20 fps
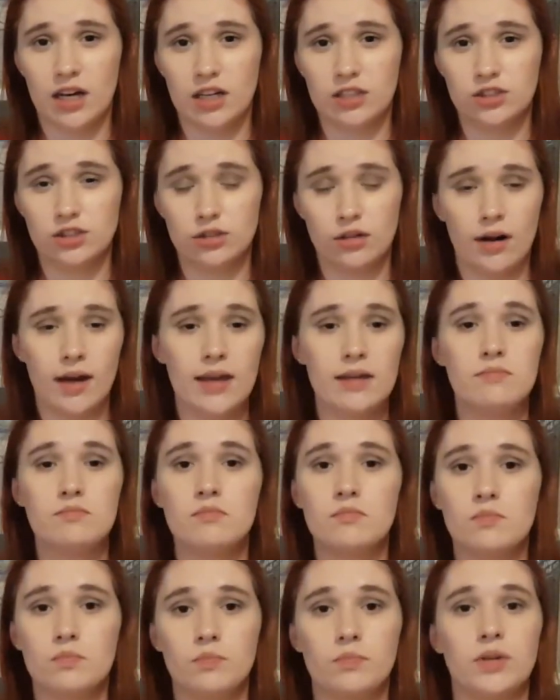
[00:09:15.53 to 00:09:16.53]
try,
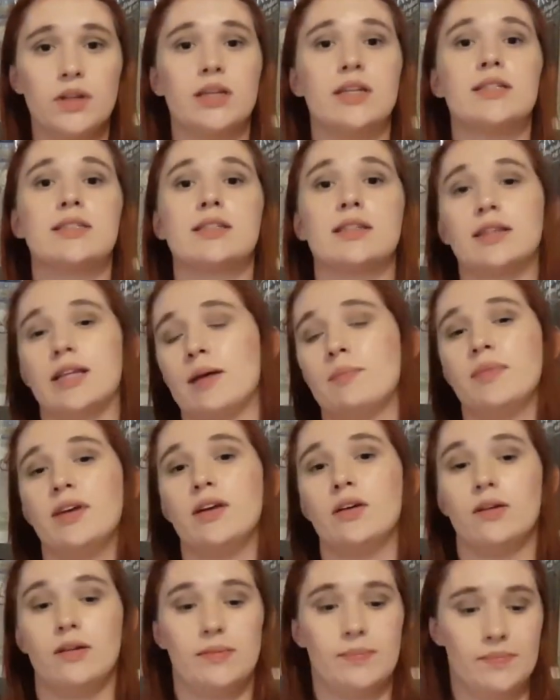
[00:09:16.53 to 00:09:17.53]
please let me know.